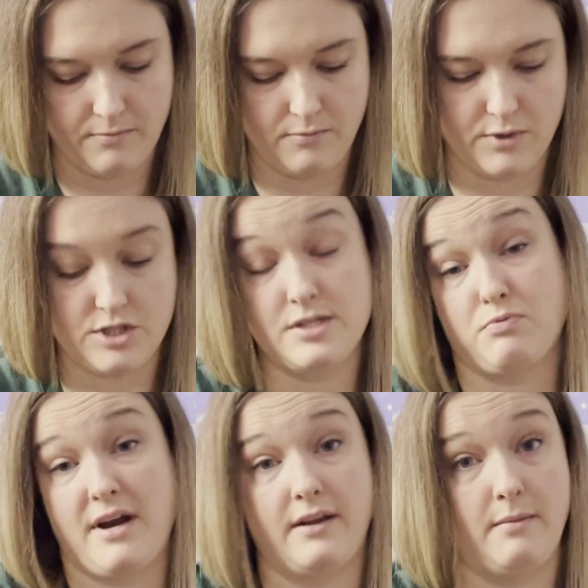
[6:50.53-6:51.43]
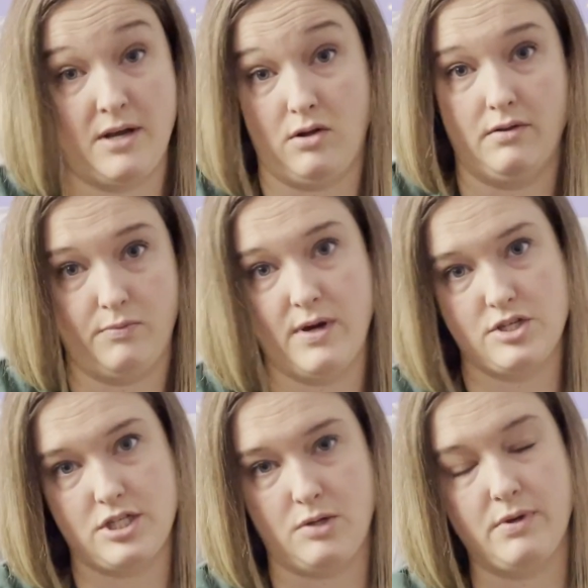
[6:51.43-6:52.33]
which is right in the middle of what
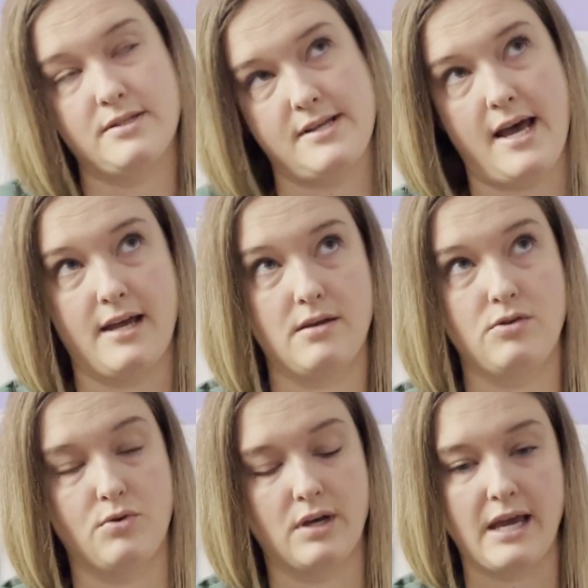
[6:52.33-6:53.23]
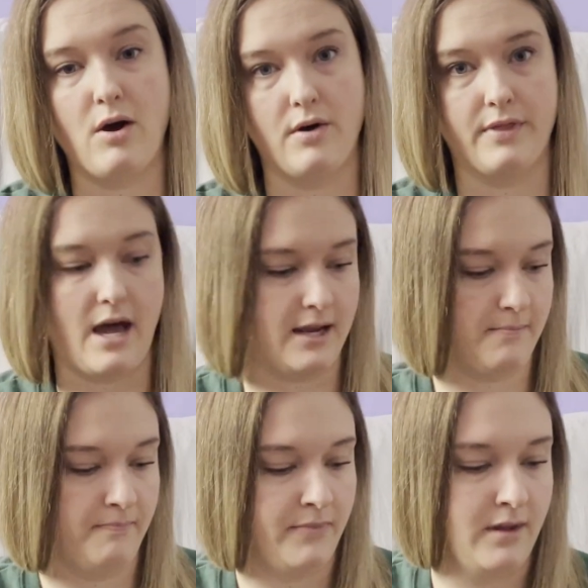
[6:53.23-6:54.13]
she would say you could get online.
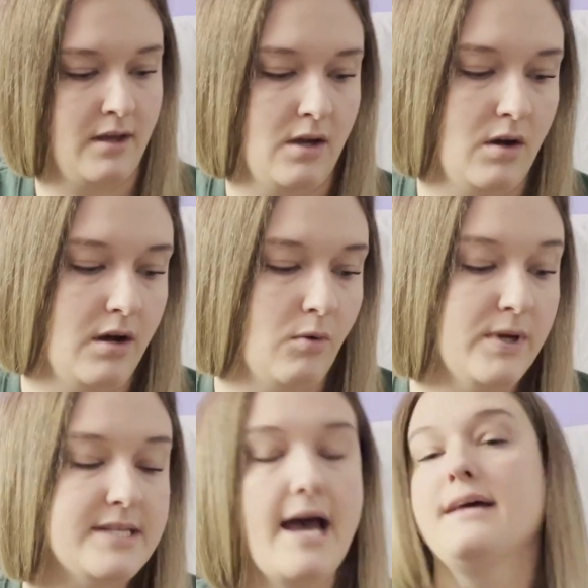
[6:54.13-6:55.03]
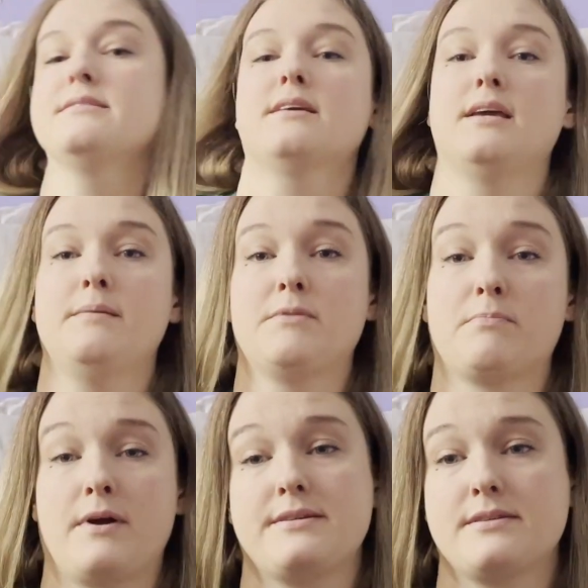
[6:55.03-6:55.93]
We tend to keep the
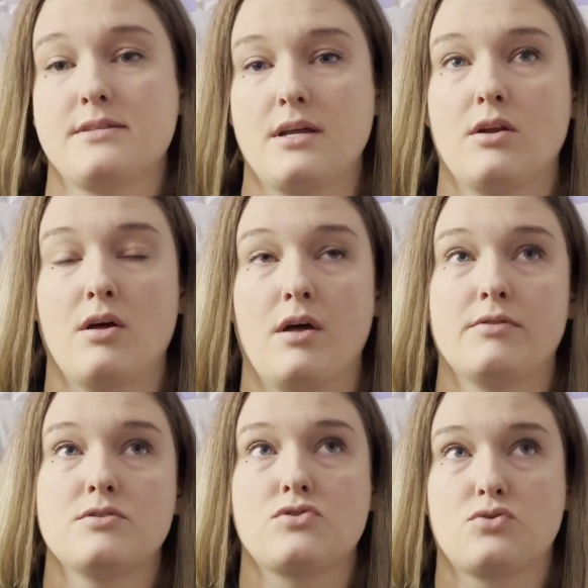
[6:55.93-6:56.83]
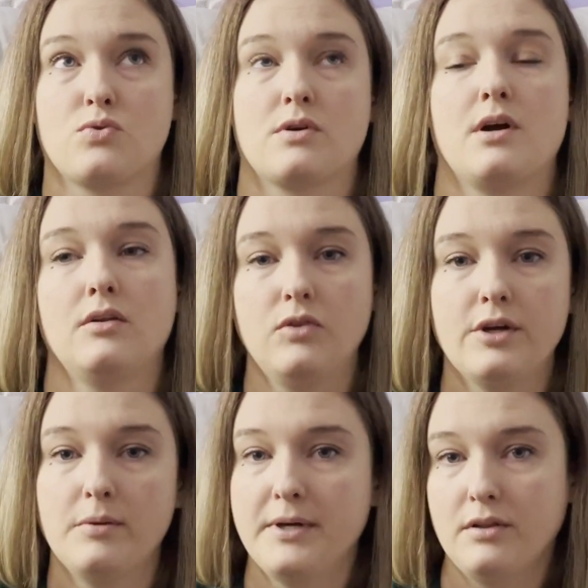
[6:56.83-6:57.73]
prices in the store a
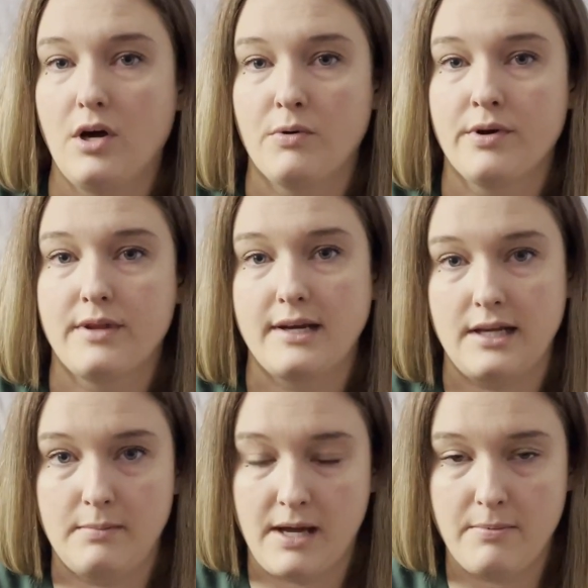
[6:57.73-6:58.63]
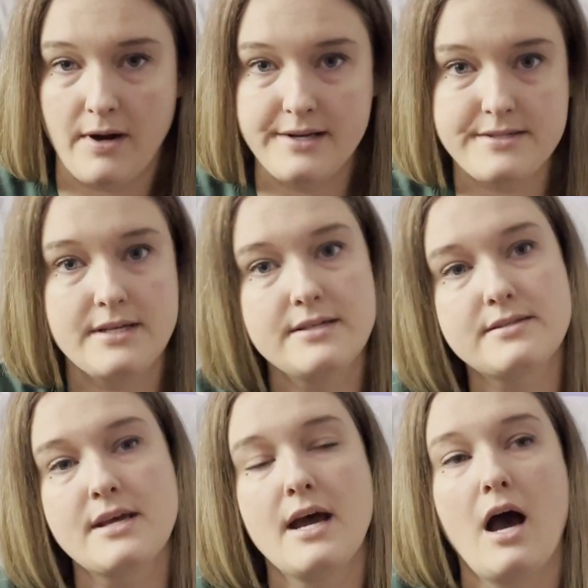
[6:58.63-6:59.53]
little bit lower than eBay
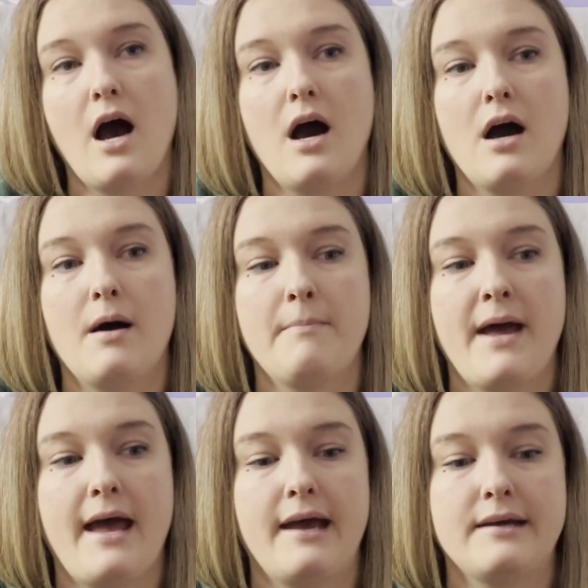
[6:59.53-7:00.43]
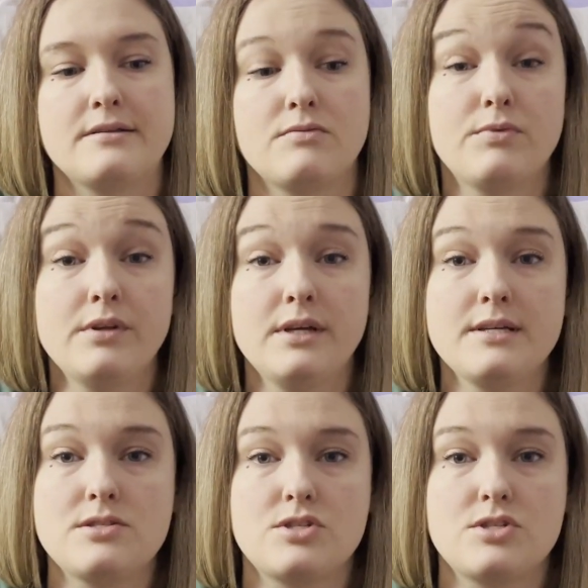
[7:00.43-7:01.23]
prices. And really it's